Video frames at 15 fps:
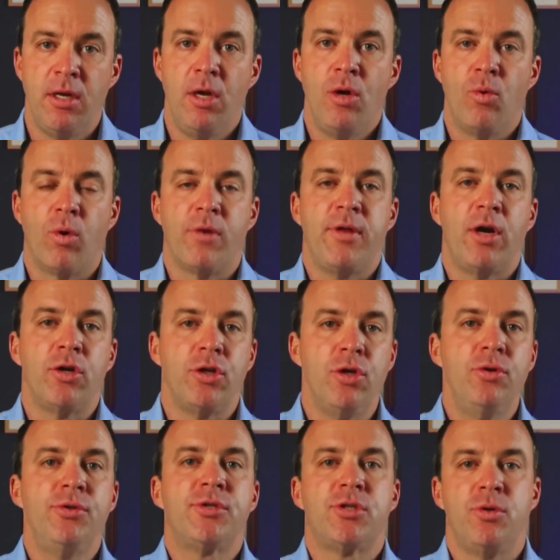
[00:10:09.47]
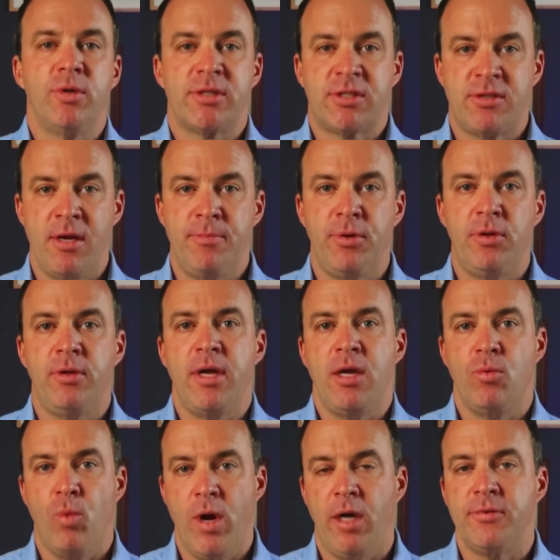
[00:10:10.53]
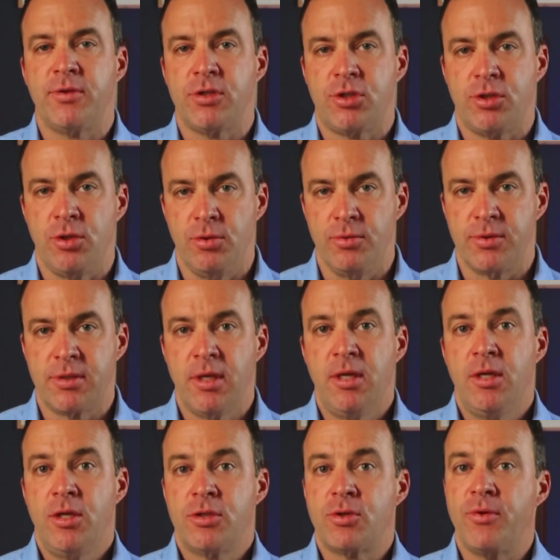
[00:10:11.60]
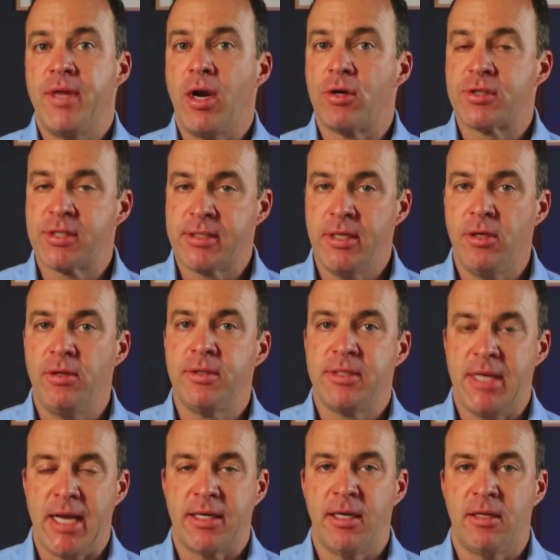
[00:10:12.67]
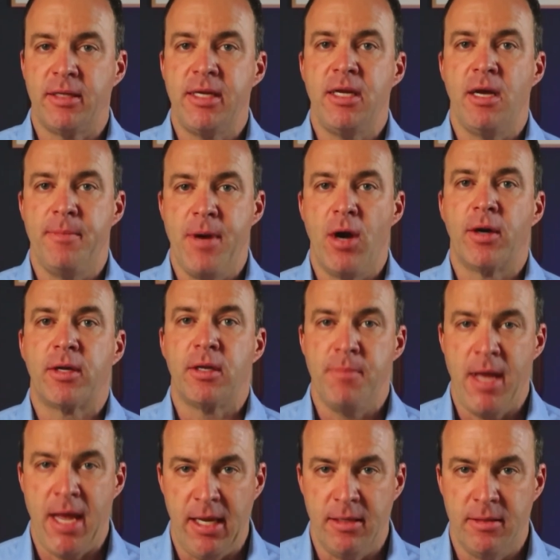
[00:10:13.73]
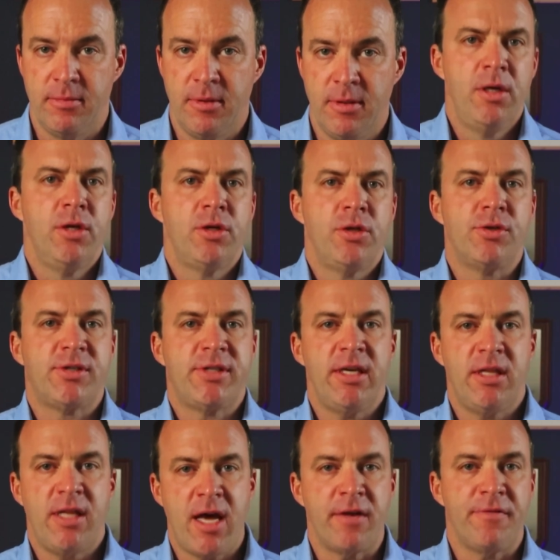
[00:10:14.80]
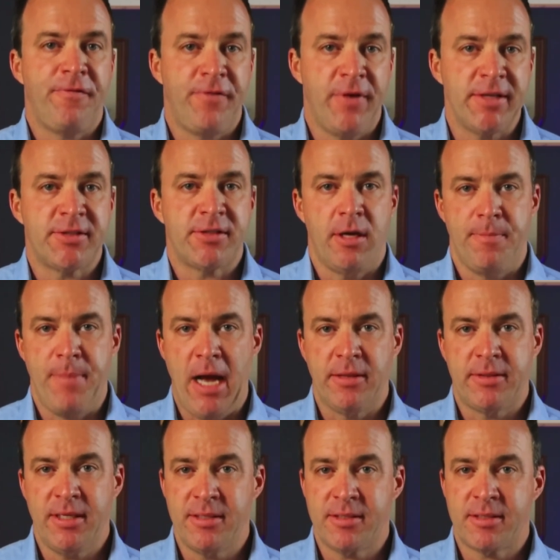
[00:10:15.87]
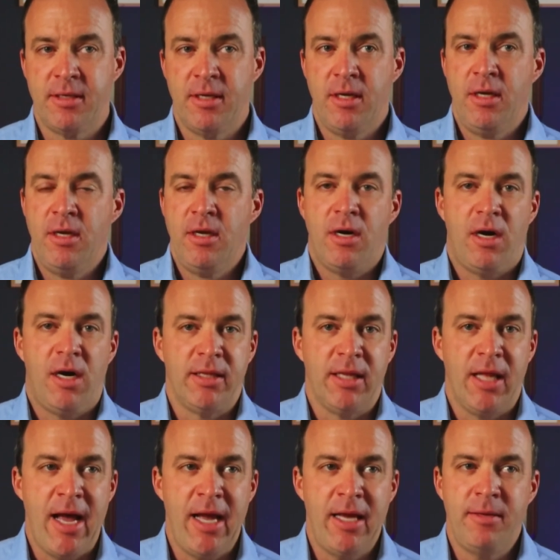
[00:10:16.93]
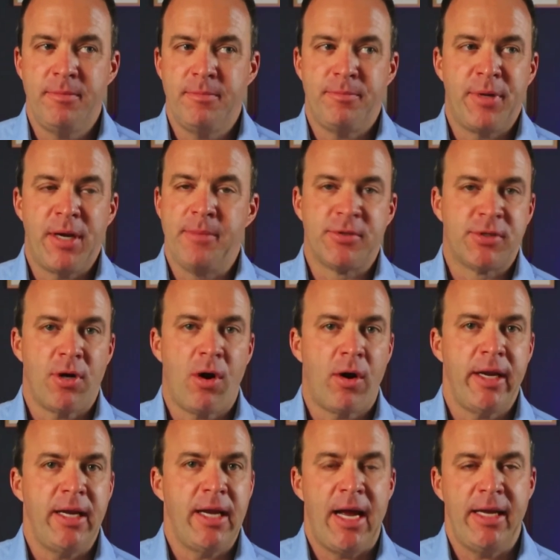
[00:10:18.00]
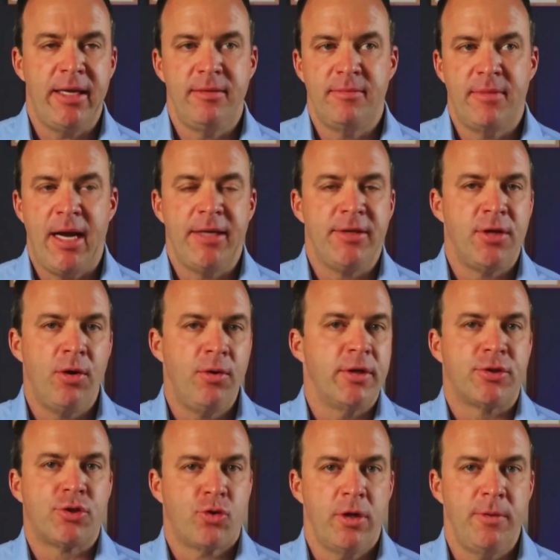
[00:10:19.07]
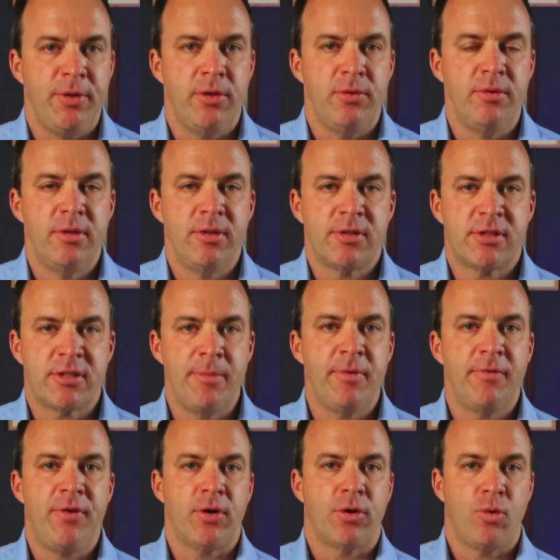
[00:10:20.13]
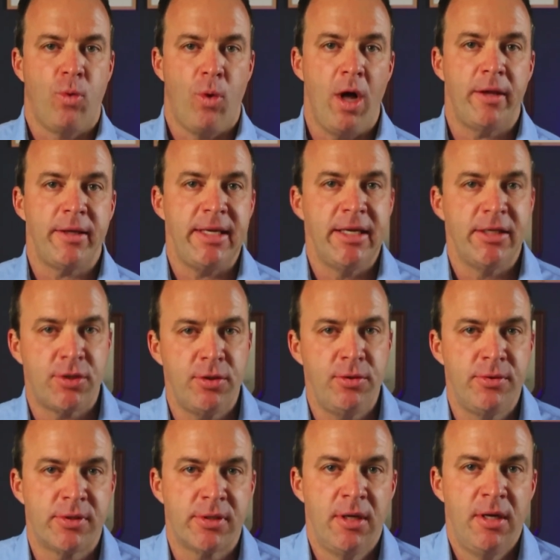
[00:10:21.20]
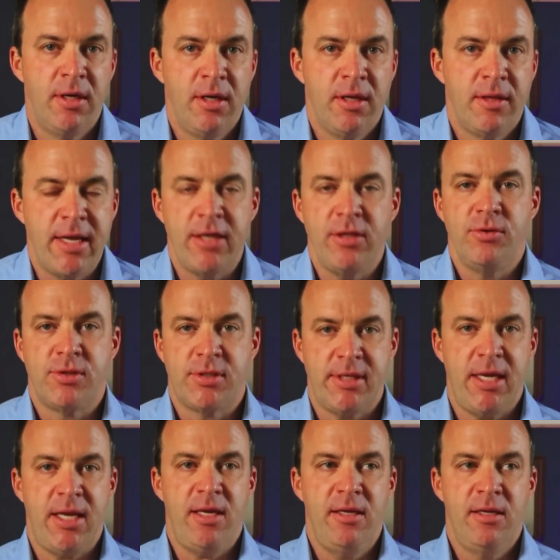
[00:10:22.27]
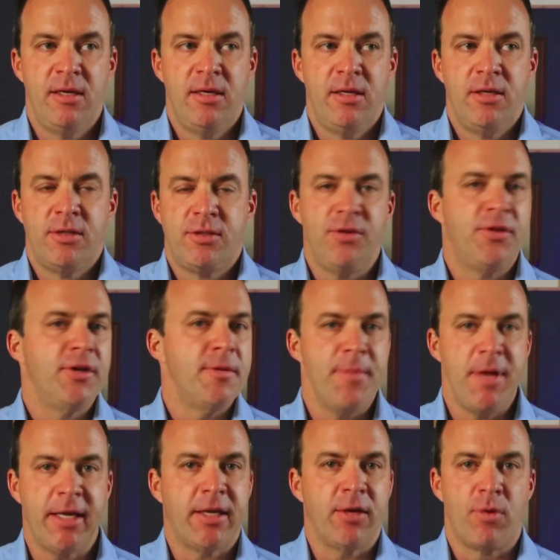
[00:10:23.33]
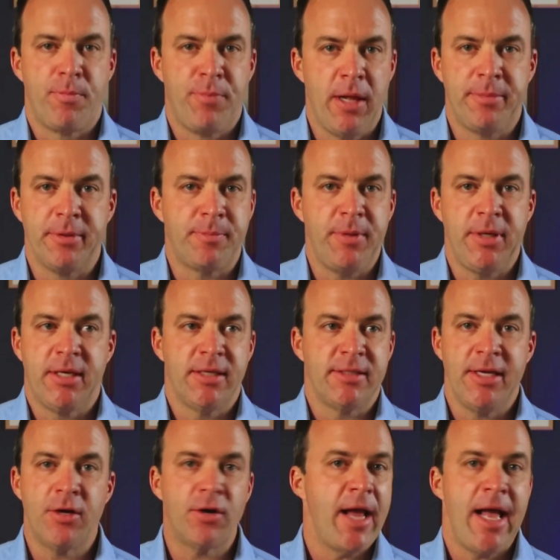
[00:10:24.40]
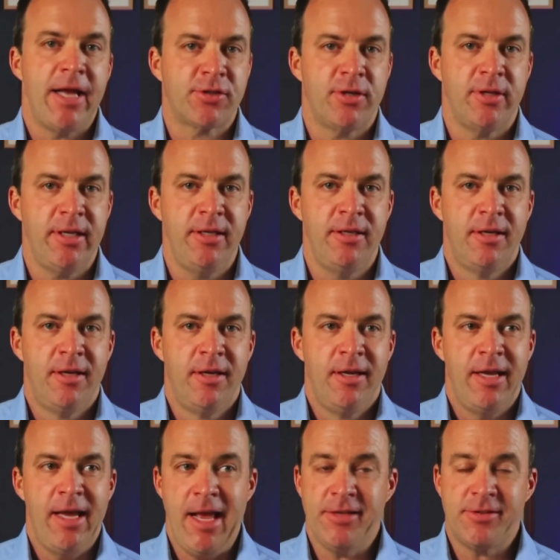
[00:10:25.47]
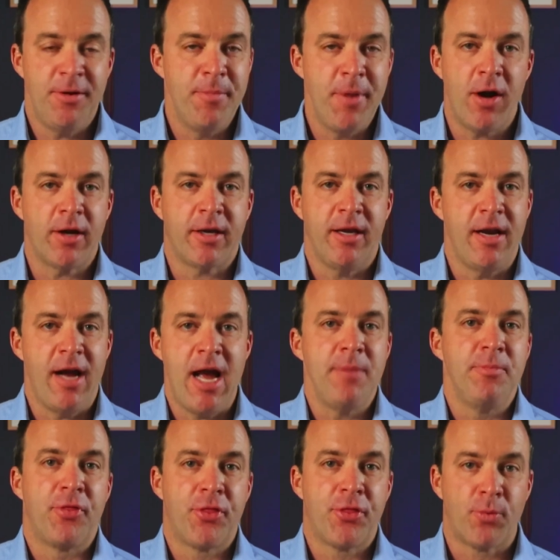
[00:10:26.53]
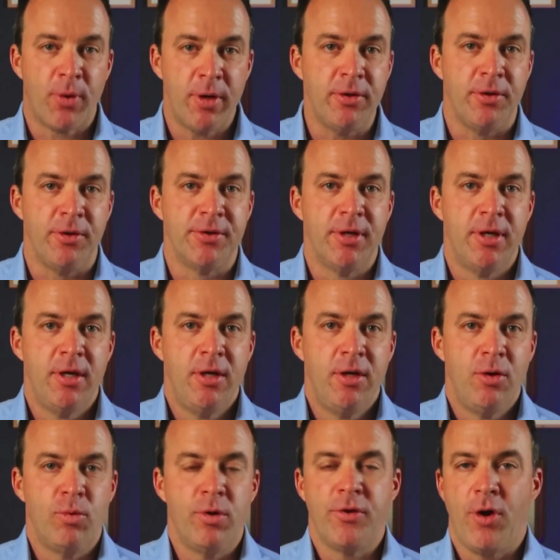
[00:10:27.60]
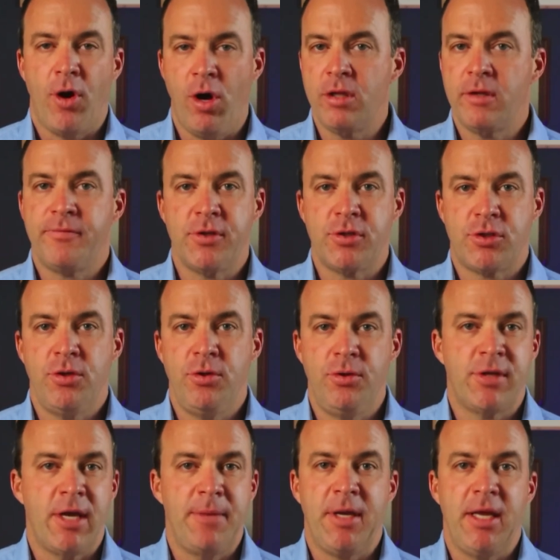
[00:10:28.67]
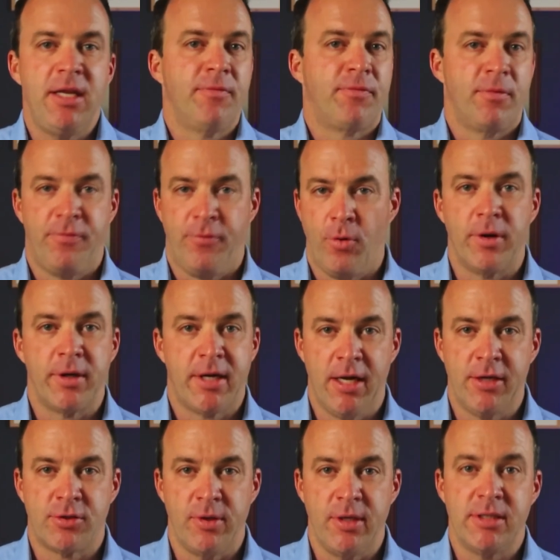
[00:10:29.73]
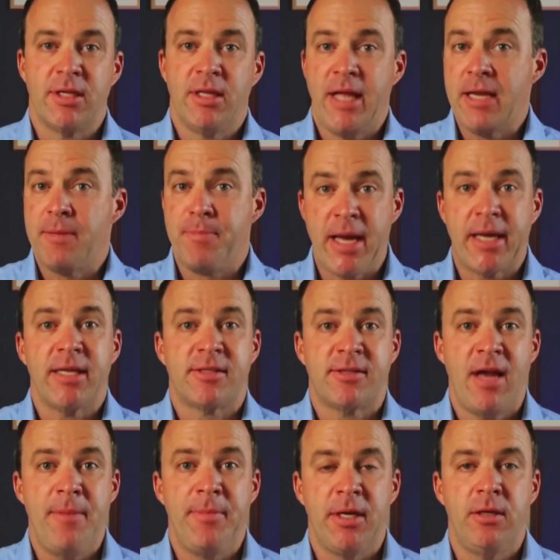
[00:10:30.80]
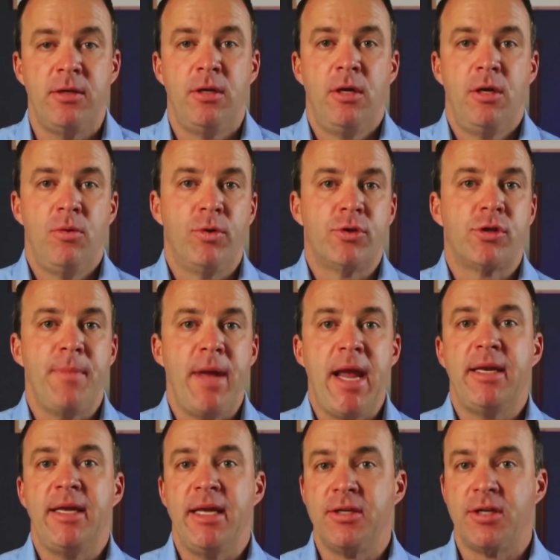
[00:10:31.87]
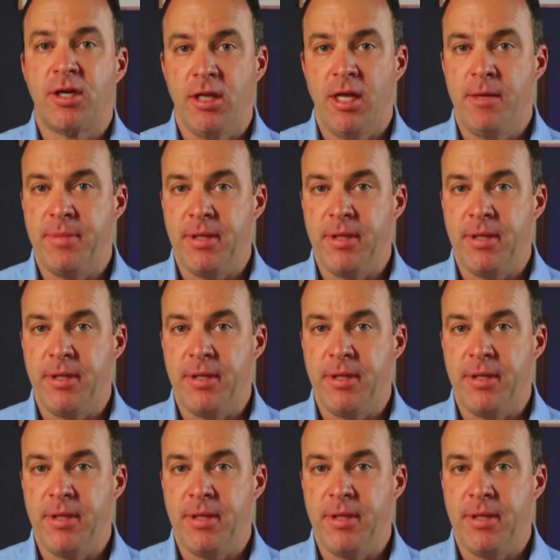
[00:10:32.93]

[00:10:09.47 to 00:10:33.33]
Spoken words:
where they're used to assemble and welt the shoes. So they are still technically American made. You see a lot of fuss about this online, but I'm sorry, I don't attribute some of their quality issues that you see to the Dominican Republic, because internationally, as an American, I'm thrilled with all of the shoes I'm getting from foreign countries, like Beckett Simonon, which are made in Colombia,